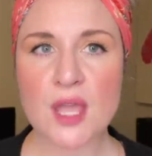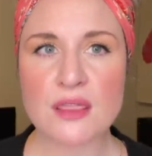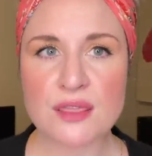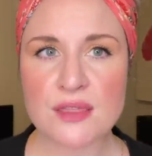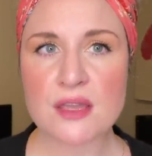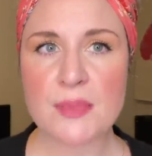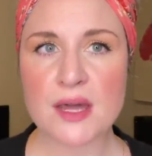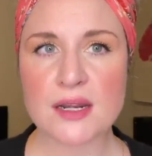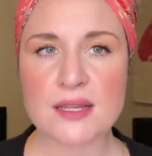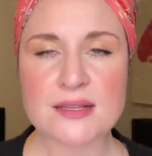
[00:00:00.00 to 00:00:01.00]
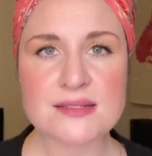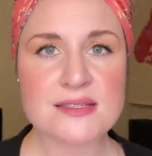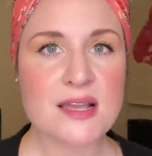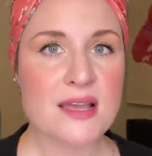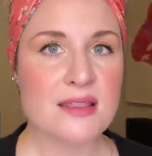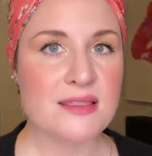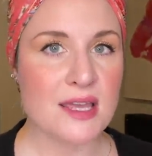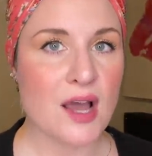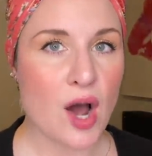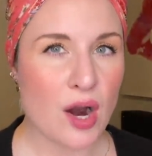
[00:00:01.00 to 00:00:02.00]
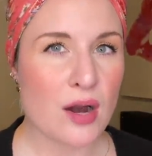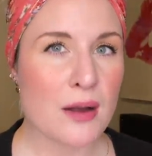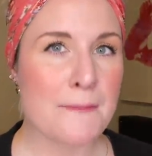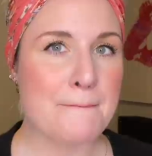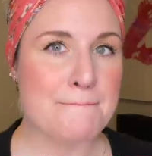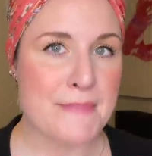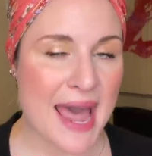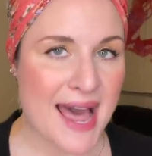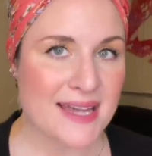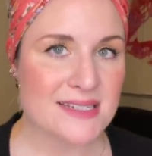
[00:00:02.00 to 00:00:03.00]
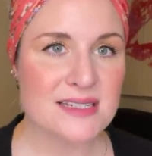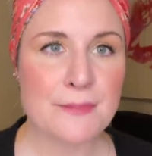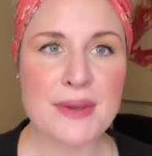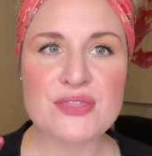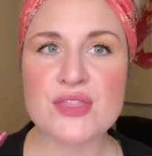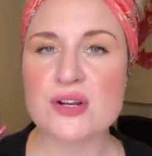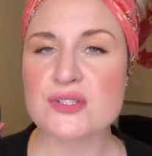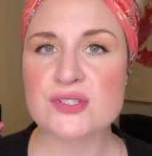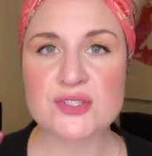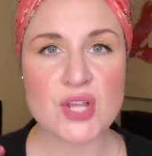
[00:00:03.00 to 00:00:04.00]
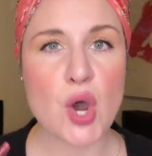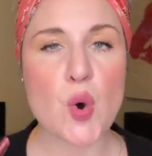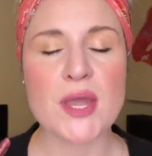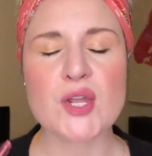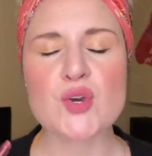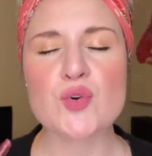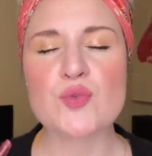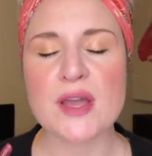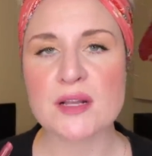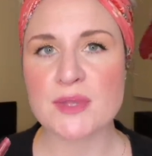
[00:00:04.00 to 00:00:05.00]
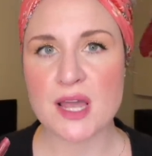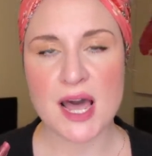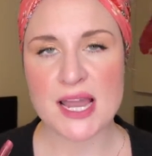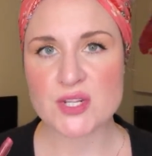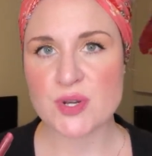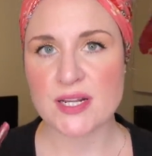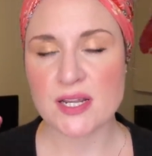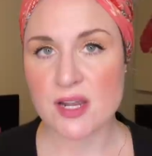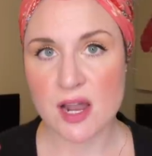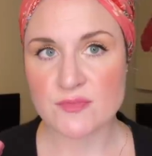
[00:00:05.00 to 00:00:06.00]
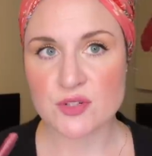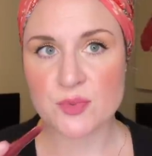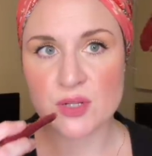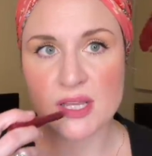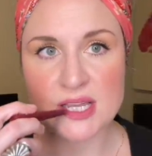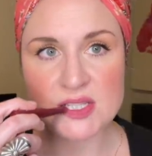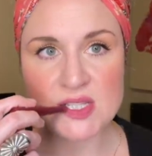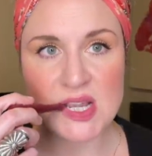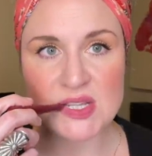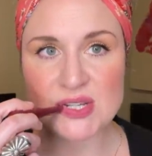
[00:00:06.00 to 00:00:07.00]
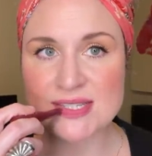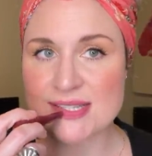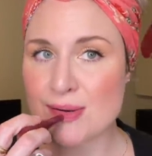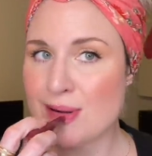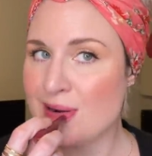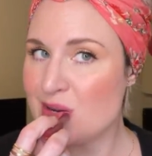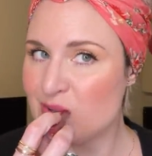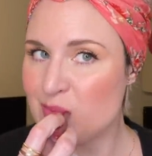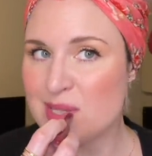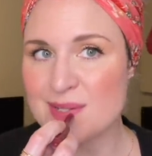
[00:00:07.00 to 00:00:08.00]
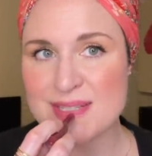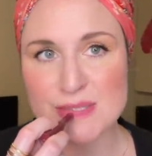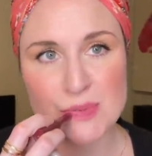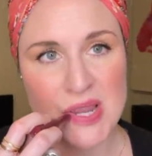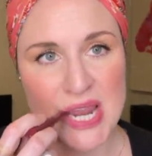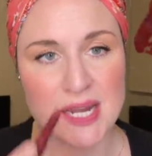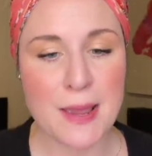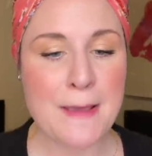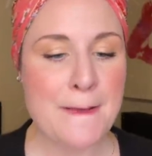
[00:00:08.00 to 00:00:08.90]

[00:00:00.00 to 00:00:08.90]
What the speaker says: And the thing about it is they are matte, but they're so incredibly hydrating and comfortable. Like it's just so hard for me to explain